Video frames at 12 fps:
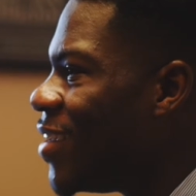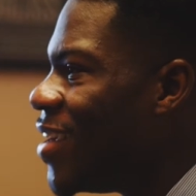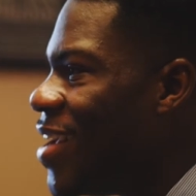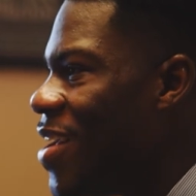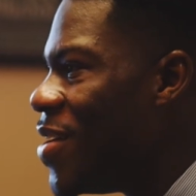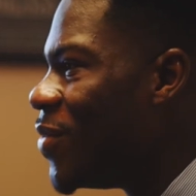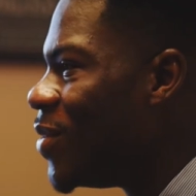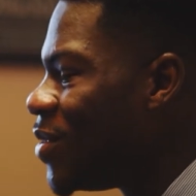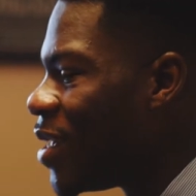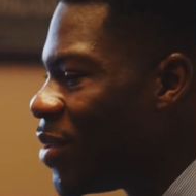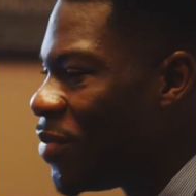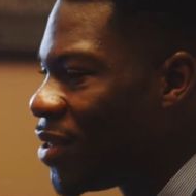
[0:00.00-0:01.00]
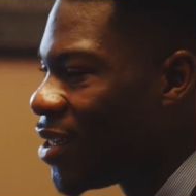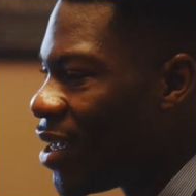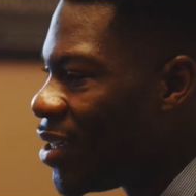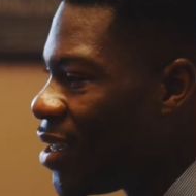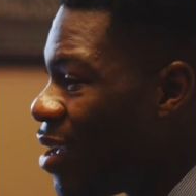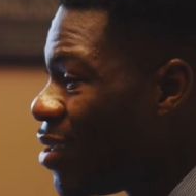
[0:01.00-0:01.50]
to, when you tell them to put the
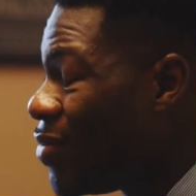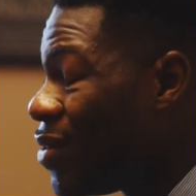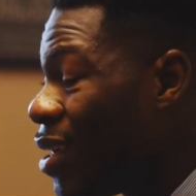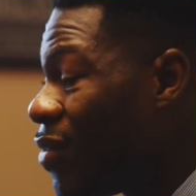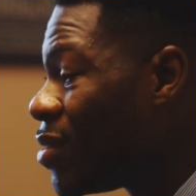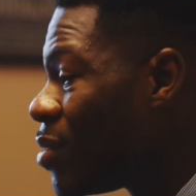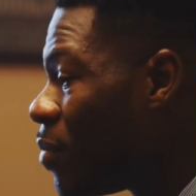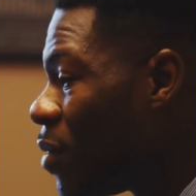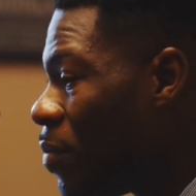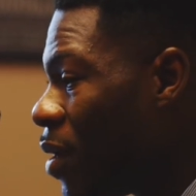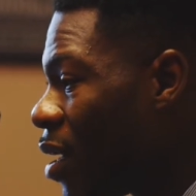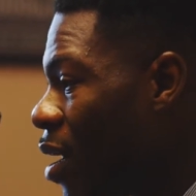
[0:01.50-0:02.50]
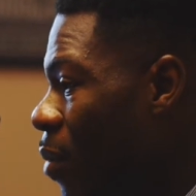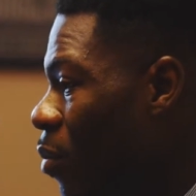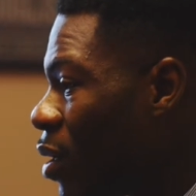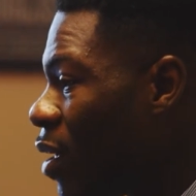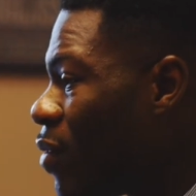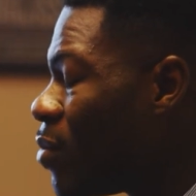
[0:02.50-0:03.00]
gun down, either give them something to pick up
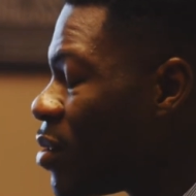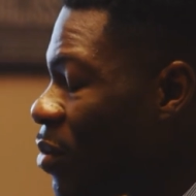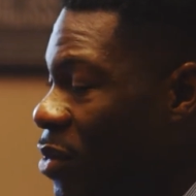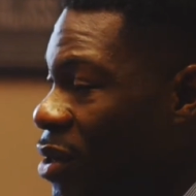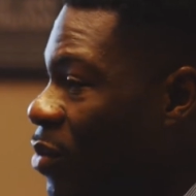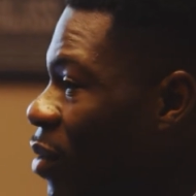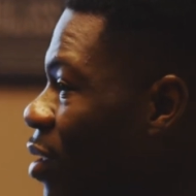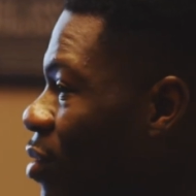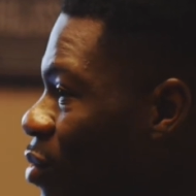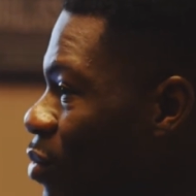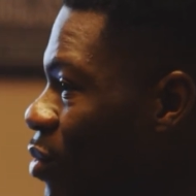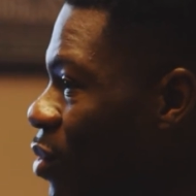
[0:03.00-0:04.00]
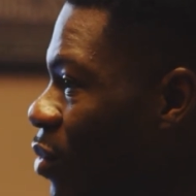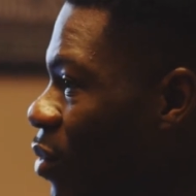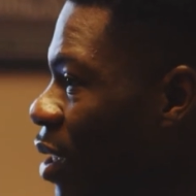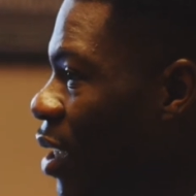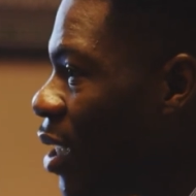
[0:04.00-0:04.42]
or give them somewhere to wear a suit too.